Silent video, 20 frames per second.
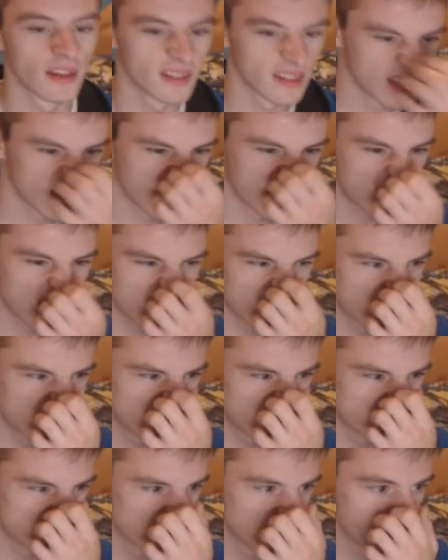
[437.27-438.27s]

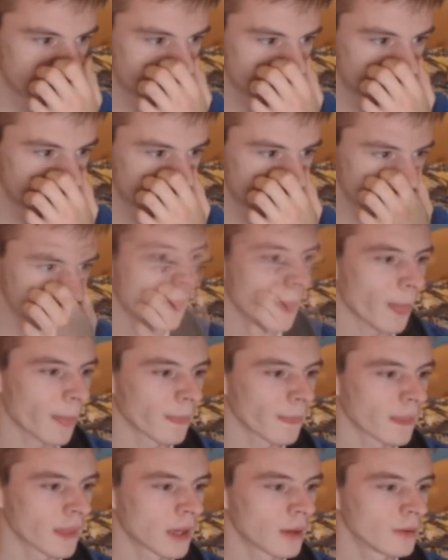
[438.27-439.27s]
And
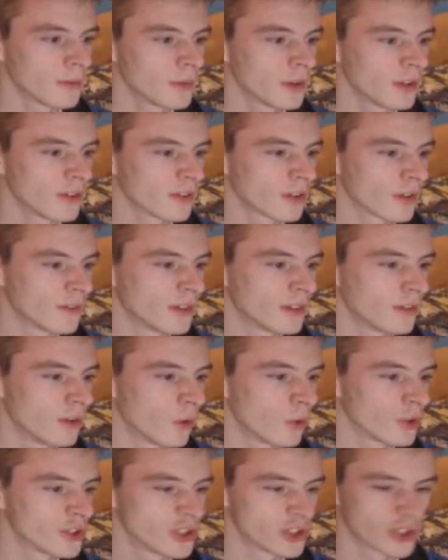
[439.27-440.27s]
yeah, really nice kind of an
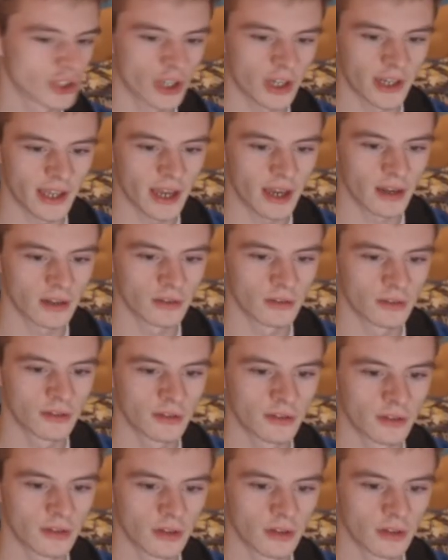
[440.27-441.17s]
orangish kind of cat nose.